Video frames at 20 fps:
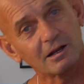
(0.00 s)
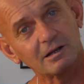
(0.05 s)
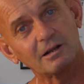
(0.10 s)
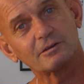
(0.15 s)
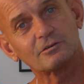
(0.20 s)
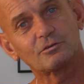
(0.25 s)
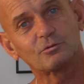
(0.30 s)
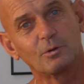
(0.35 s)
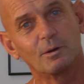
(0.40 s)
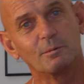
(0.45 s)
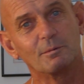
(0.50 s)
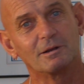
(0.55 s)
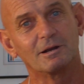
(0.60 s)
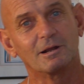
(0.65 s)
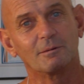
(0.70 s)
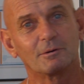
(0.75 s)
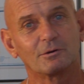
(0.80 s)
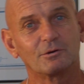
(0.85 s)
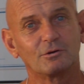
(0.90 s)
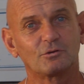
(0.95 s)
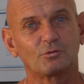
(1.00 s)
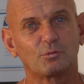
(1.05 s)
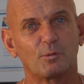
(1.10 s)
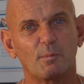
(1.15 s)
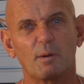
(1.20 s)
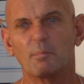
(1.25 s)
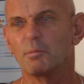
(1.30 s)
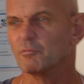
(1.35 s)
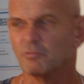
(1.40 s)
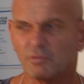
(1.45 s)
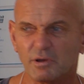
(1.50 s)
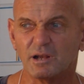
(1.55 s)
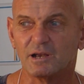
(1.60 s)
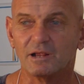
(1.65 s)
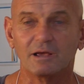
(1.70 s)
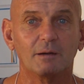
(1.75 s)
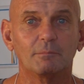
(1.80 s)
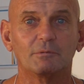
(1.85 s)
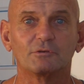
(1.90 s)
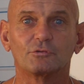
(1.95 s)
like swimming, I'm a good swimmer, but
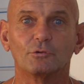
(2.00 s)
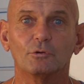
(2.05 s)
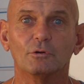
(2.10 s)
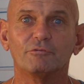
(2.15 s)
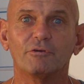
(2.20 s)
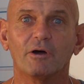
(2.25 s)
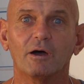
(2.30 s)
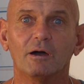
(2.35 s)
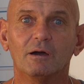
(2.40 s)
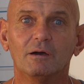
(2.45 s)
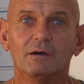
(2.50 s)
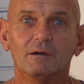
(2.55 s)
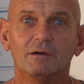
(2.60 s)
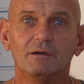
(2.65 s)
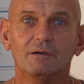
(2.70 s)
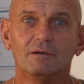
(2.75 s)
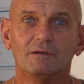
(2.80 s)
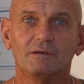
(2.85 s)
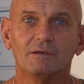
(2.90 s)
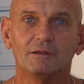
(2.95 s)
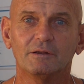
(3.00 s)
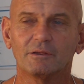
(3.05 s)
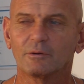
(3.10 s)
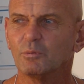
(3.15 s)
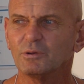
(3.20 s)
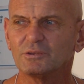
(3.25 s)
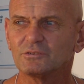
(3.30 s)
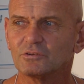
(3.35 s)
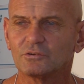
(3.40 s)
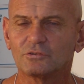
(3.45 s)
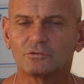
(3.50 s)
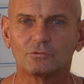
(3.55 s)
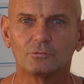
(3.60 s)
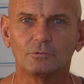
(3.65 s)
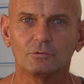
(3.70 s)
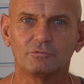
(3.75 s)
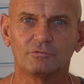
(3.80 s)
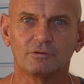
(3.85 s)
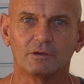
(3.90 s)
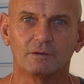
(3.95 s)
really I'm a surfer. You know, what's
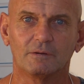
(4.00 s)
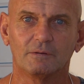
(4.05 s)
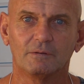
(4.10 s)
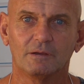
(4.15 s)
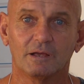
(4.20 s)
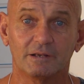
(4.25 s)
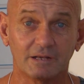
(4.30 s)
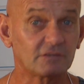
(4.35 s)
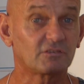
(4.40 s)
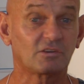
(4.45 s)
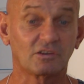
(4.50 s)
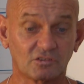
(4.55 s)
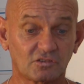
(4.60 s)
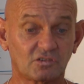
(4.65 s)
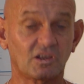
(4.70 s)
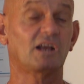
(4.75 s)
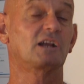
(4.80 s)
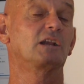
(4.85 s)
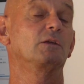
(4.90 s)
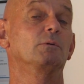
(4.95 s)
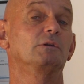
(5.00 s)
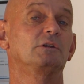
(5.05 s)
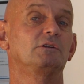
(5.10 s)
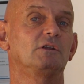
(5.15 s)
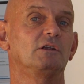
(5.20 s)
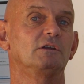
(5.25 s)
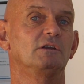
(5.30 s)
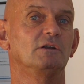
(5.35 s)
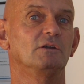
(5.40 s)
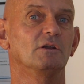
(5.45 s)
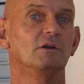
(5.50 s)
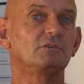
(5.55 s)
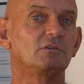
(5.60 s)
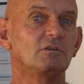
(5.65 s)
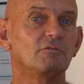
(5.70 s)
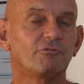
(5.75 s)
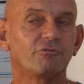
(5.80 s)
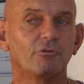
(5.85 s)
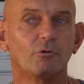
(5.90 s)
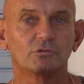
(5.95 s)
surfing? And that's exactly what he did. In
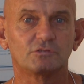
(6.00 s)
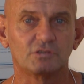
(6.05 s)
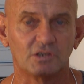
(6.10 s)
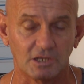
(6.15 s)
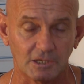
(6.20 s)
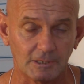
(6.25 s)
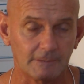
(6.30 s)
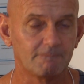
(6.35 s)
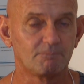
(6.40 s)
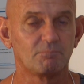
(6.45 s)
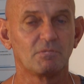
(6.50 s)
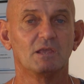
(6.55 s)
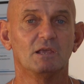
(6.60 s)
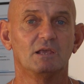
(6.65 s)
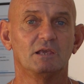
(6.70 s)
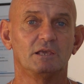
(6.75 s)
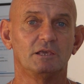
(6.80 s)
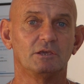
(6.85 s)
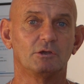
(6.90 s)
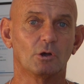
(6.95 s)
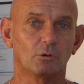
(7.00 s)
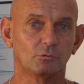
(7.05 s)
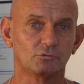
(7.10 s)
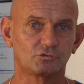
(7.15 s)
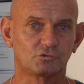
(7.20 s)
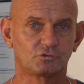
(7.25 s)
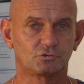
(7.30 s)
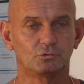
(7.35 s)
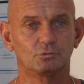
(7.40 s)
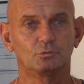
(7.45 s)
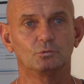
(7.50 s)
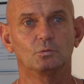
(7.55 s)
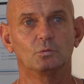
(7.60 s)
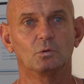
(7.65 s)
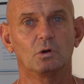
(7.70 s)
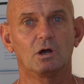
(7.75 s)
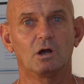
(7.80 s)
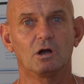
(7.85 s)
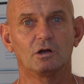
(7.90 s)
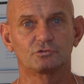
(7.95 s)
1914, he goes
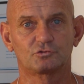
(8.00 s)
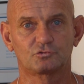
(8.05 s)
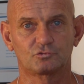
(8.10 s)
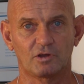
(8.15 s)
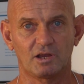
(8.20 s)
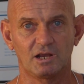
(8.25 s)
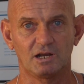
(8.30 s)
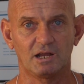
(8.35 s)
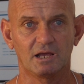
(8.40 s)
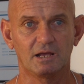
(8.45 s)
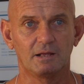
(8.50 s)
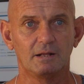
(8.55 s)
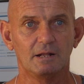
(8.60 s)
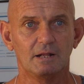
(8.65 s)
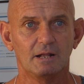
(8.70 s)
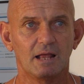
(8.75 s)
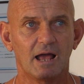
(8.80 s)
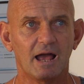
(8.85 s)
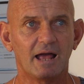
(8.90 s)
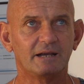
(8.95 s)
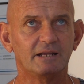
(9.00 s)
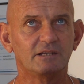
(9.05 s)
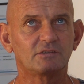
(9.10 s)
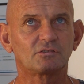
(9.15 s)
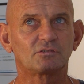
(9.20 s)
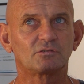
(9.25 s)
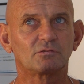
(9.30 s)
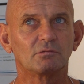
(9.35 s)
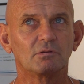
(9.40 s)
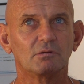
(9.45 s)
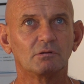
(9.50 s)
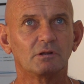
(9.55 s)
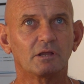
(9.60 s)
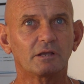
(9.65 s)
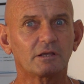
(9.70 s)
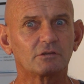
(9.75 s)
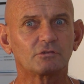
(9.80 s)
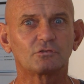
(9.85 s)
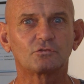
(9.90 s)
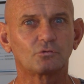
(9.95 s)
to Australia, and it's
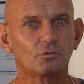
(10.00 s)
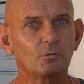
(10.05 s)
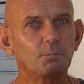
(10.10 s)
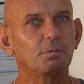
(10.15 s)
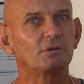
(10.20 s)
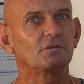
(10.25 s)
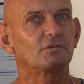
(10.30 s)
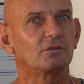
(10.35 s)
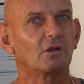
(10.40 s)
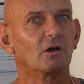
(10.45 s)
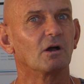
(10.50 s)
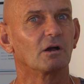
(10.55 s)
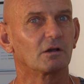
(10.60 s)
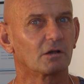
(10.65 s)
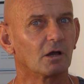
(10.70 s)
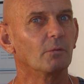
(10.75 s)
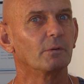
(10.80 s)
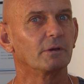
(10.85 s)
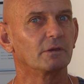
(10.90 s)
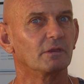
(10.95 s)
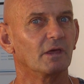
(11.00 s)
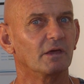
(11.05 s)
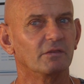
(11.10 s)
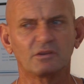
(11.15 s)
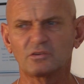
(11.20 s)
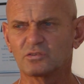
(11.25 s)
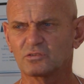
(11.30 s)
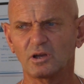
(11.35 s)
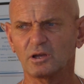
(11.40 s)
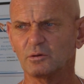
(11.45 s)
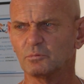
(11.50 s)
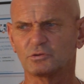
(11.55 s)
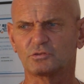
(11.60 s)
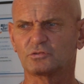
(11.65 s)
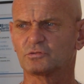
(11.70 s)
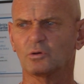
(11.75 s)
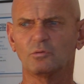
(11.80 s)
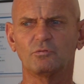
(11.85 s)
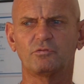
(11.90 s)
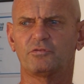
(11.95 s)
like a superstar going there. This guy was
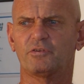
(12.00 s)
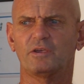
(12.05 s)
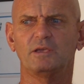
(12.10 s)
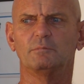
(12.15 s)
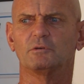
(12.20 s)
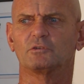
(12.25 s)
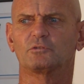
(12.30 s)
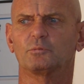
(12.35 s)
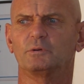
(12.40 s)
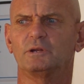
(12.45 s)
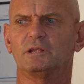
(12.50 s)
so famous,